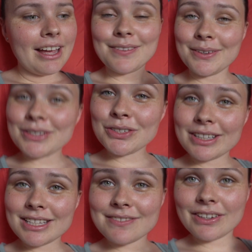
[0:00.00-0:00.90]
If you
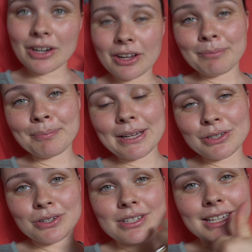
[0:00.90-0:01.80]
enjoyed this video, be
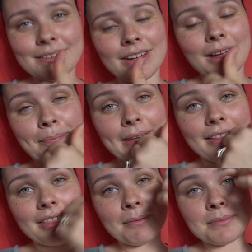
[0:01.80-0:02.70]
sure to give it a
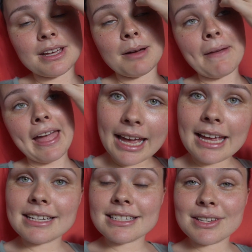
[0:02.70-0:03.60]
big thumbs up
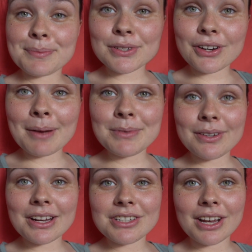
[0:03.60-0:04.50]
and subscribe
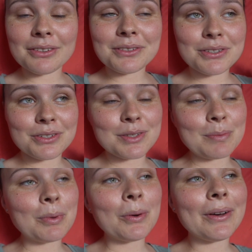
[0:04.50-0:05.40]
to our channel to
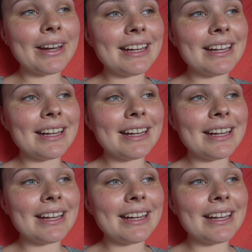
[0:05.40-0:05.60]
support